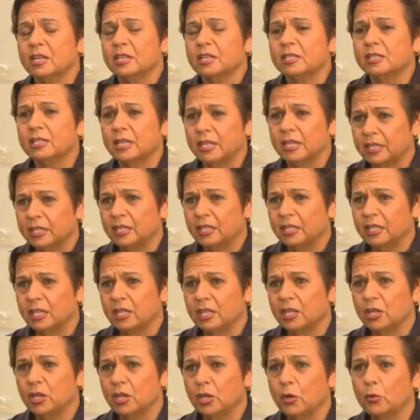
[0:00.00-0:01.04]
Secondly,
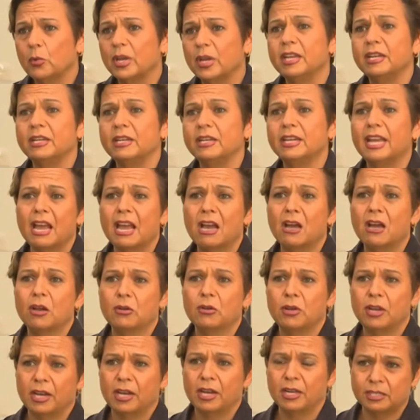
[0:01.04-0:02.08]
we now
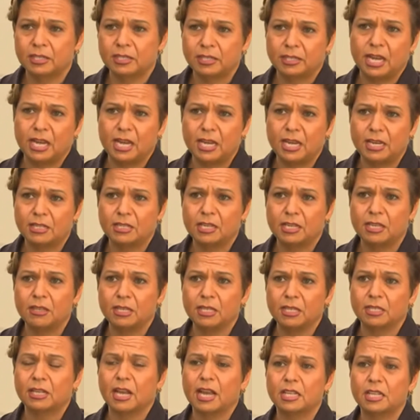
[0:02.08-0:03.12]
understand, and
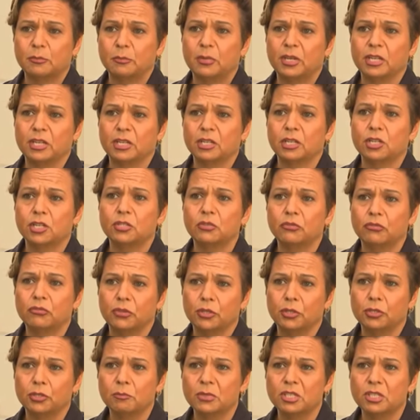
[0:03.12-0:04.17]
this has been
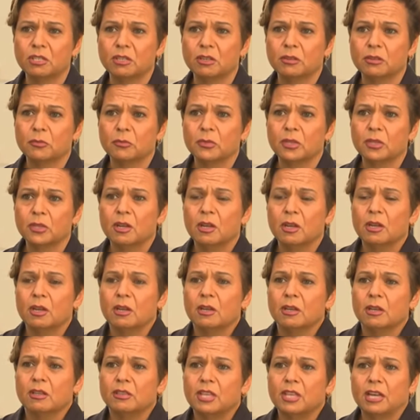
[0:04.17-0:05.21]
confirmed,
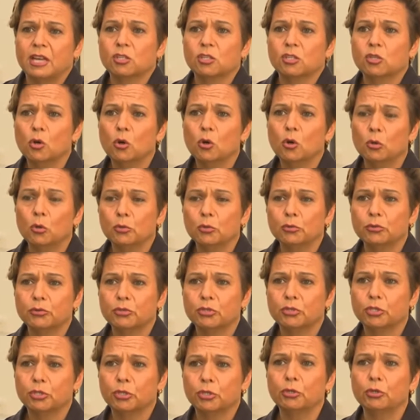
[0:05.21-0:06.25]
that
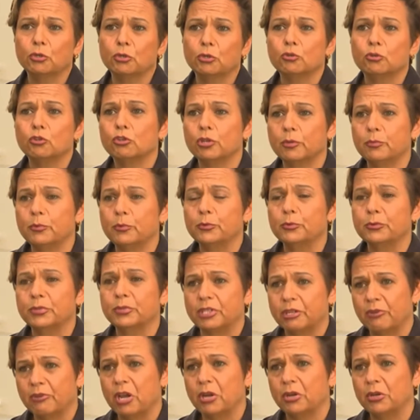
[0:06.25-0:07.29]
calls to
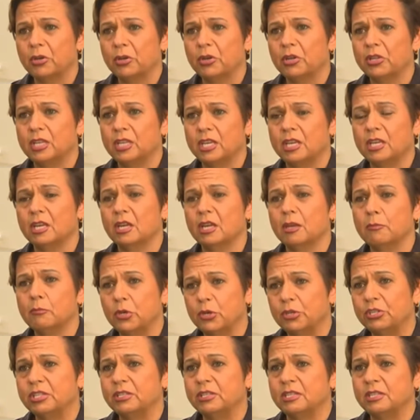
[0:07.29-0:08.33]
000, the
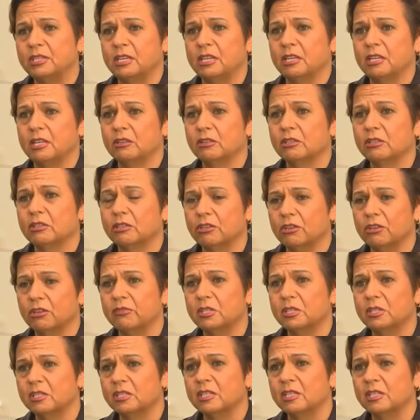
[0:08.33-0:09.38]
emergency
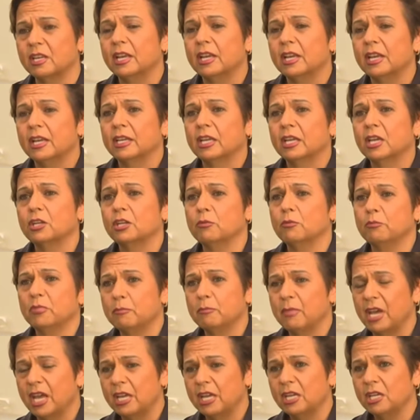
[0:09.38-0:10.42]
service, cannot be
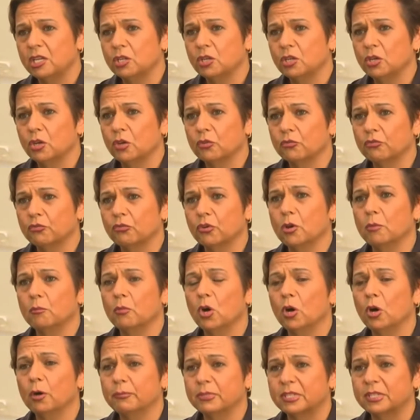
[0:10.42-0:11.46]
made
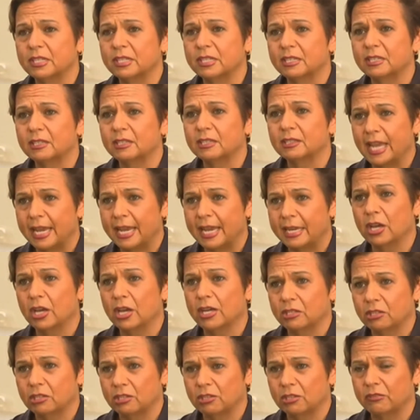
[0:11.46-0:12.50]
from Optus
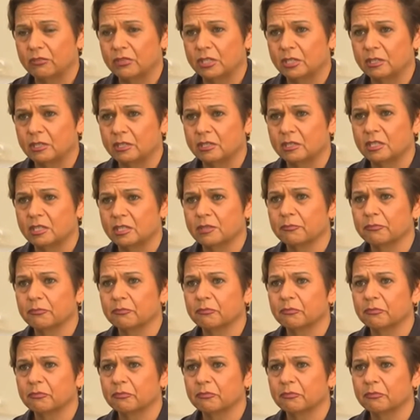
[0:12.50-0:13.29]
landline services.